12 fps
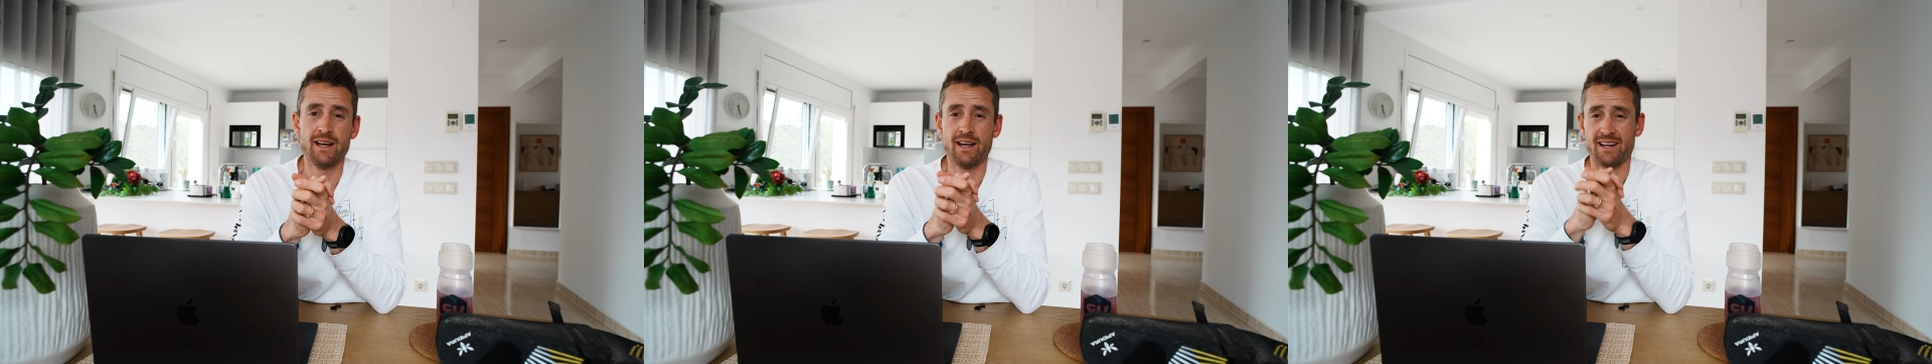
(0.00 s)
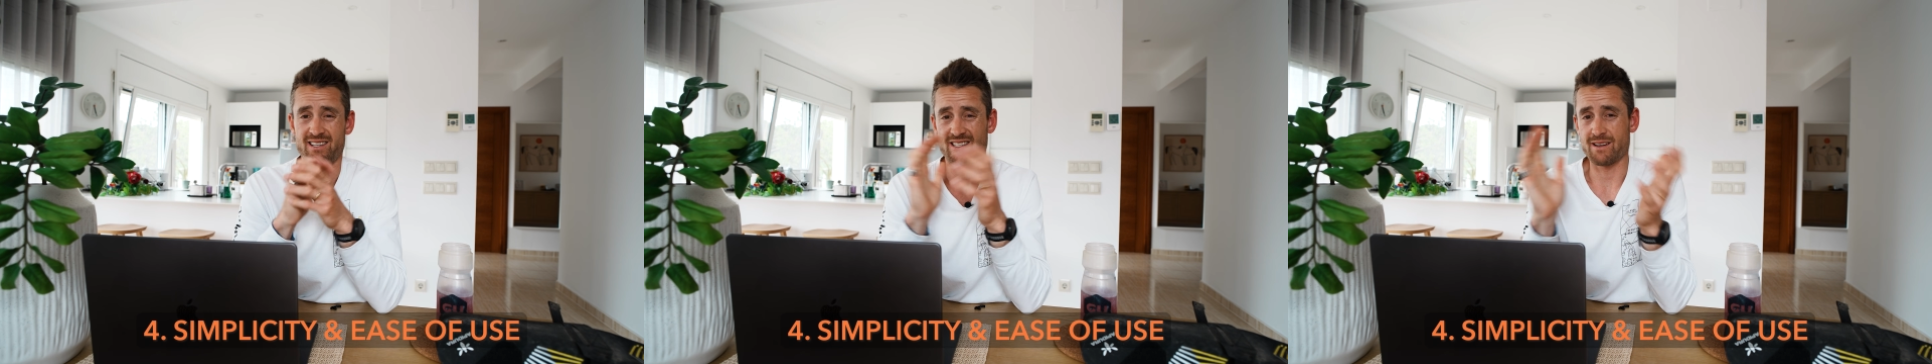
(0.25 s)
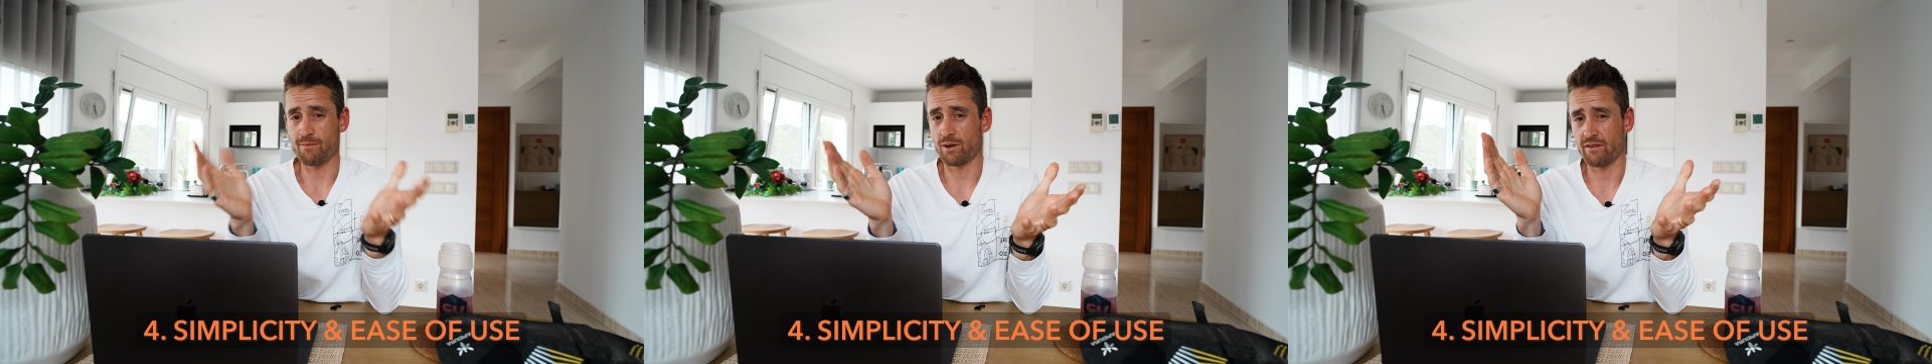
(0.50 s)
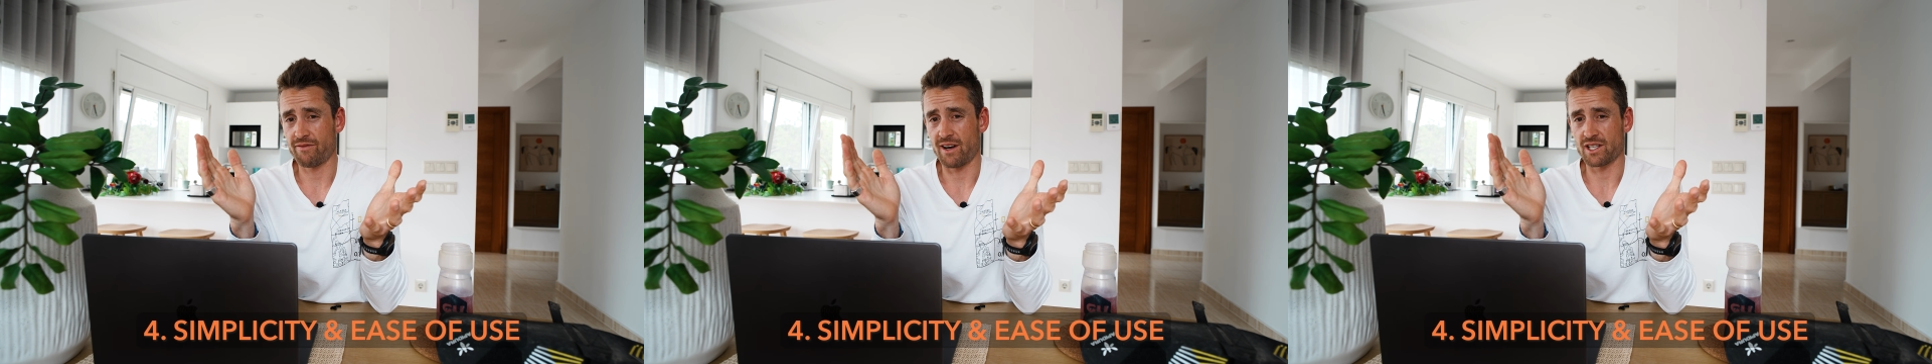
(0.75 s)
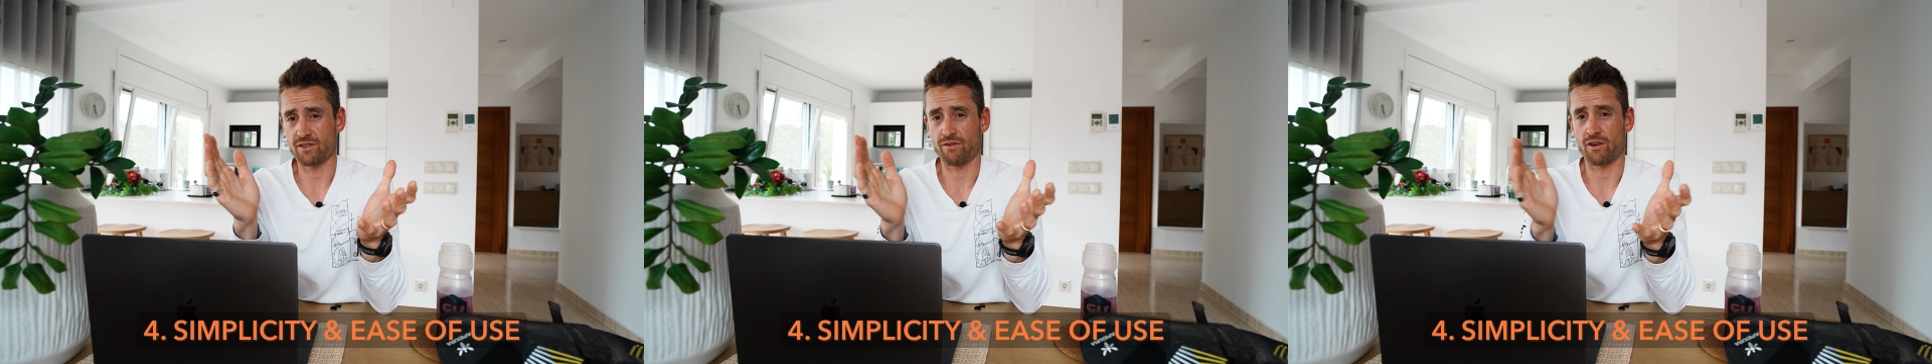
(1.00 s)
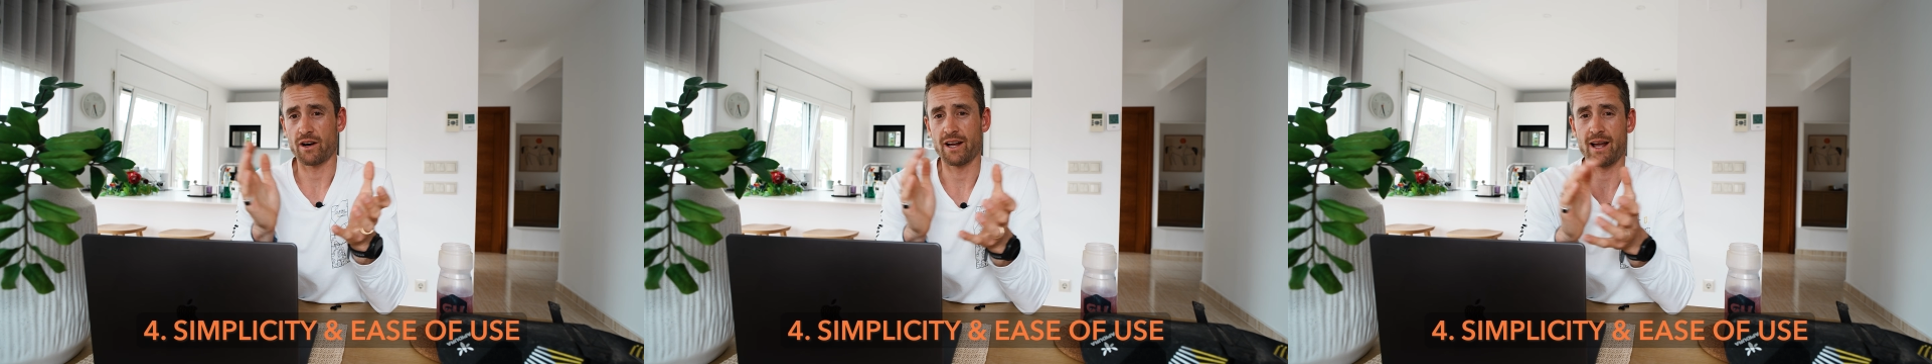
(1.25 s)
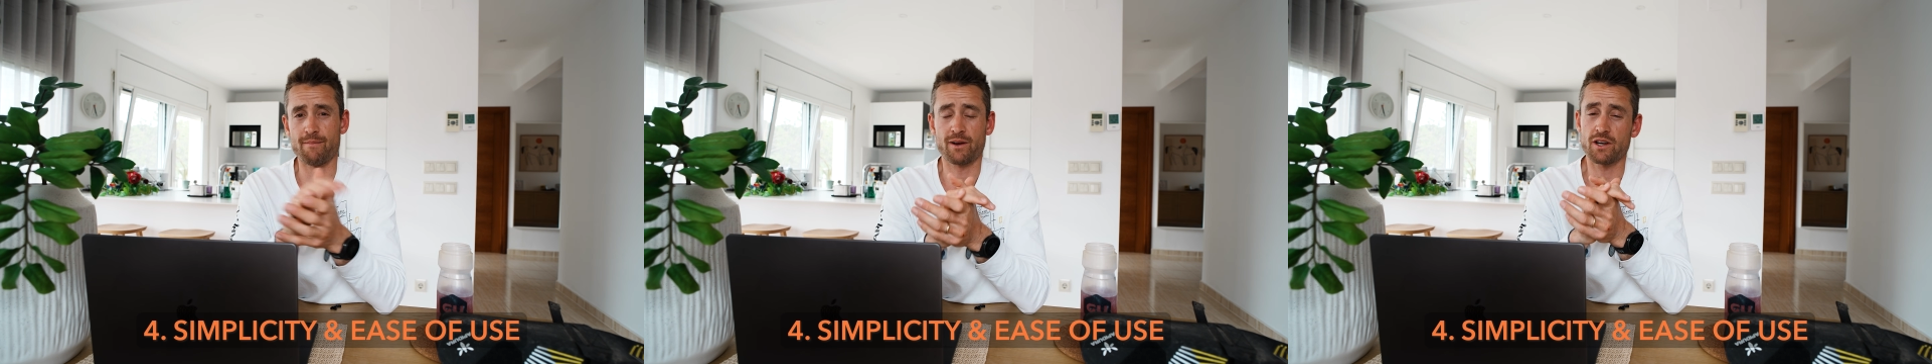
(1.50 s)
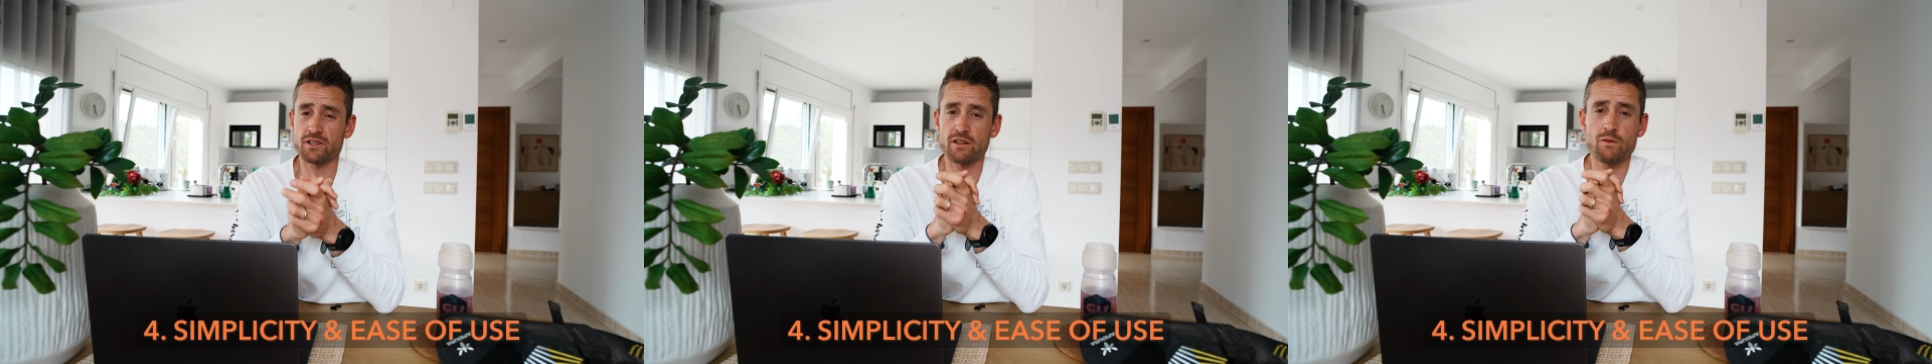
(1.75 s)
It's simple and fuss-free, and
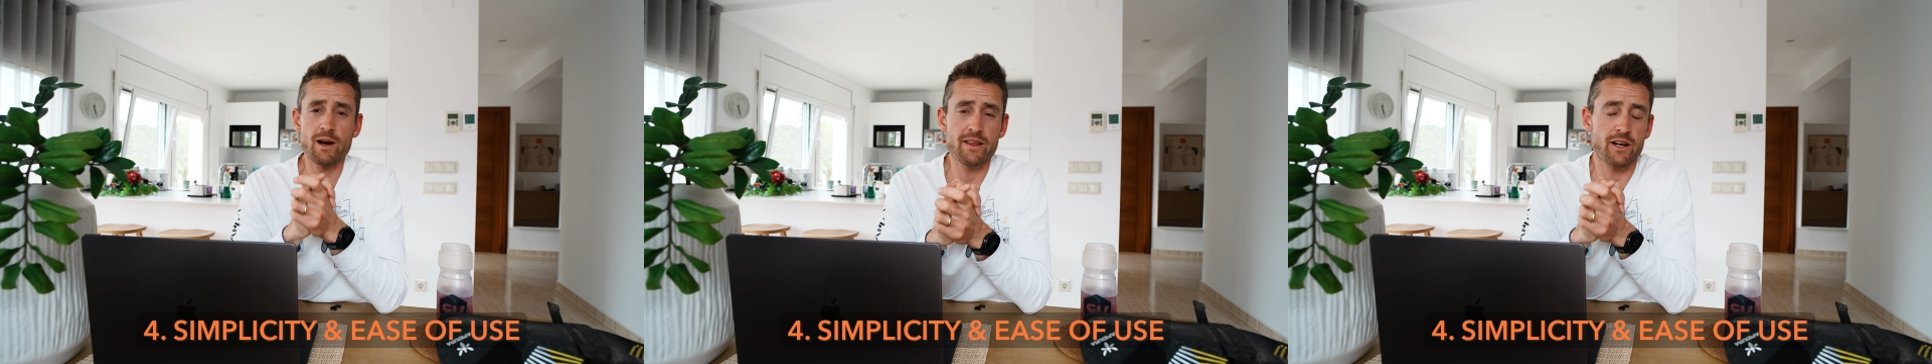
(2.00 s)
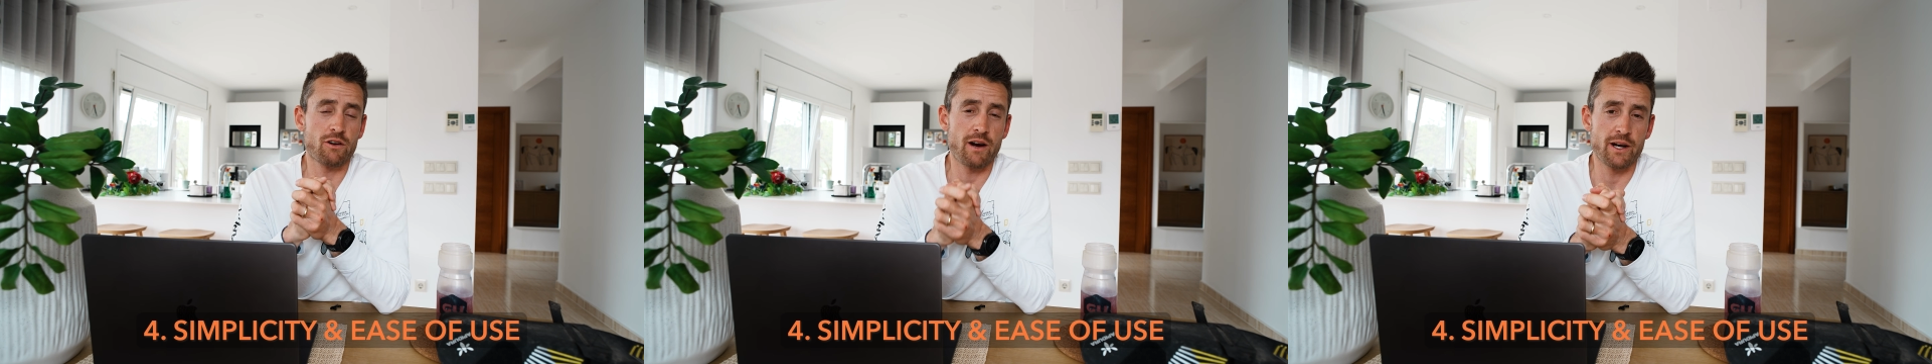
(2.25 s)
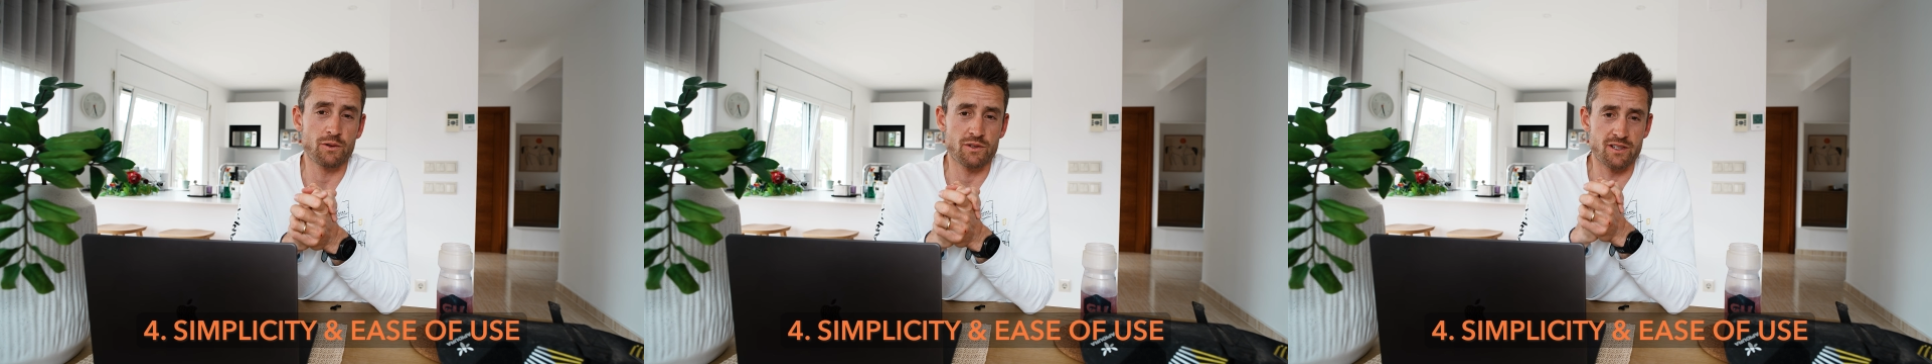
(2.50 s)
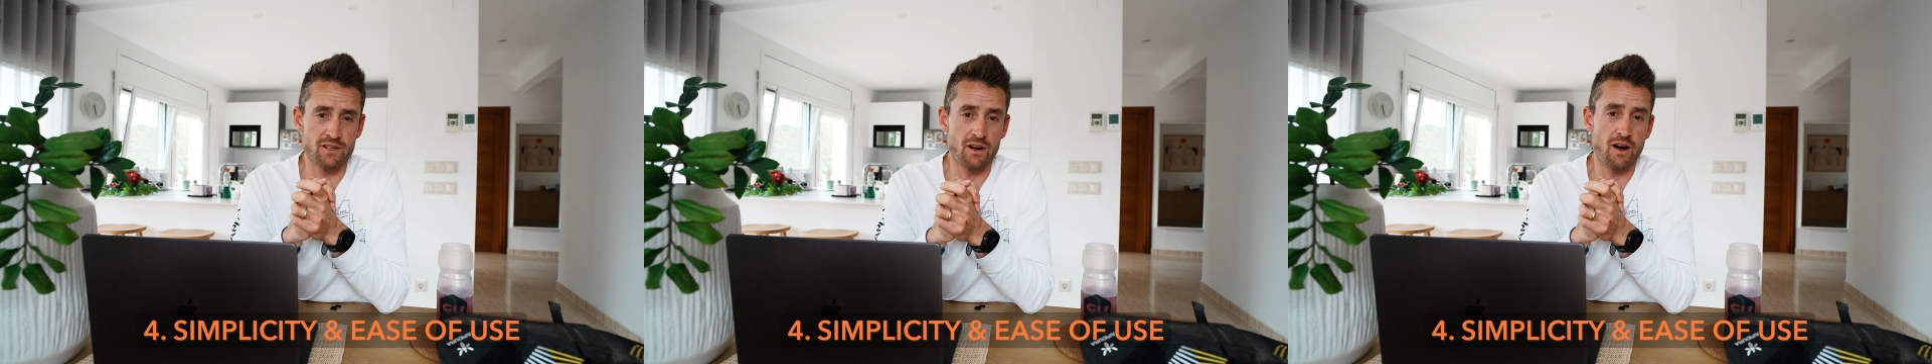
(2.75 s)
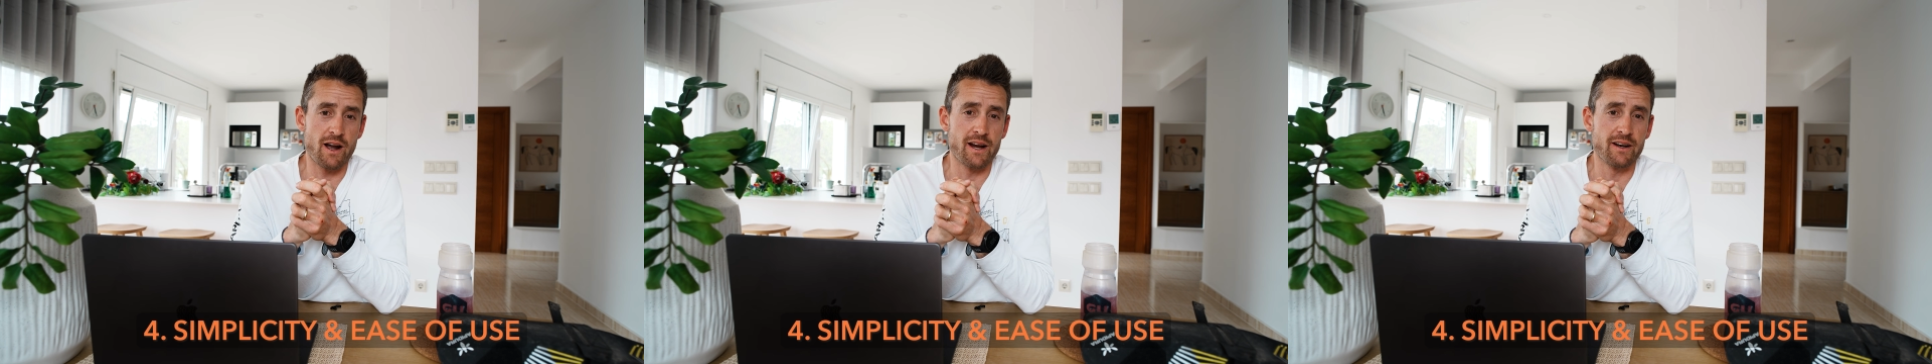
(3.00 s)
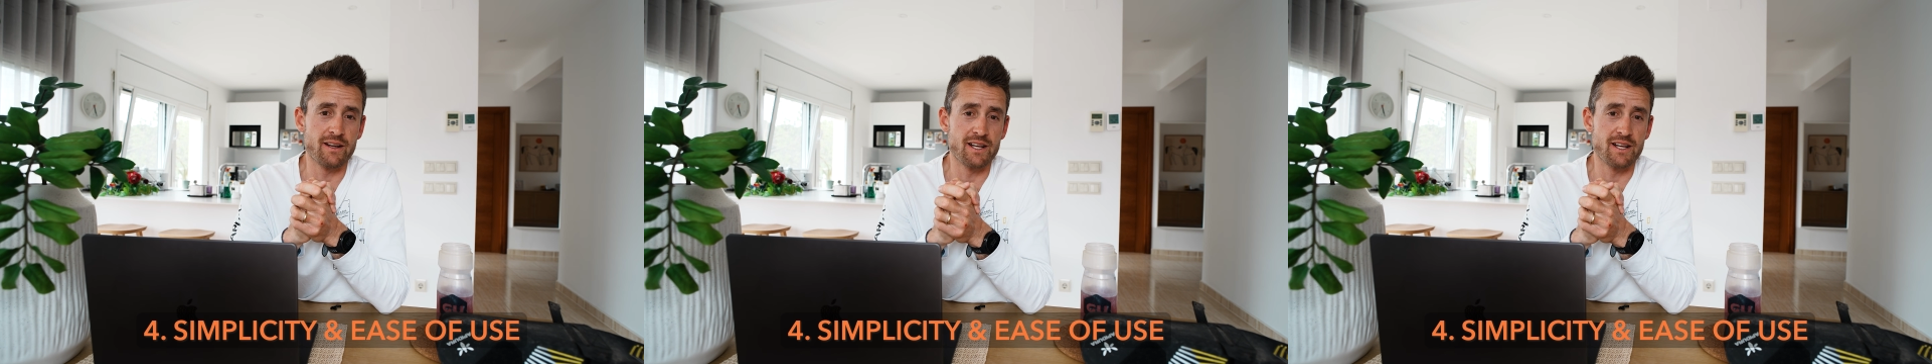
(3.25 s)
because of the way the cradle's designed,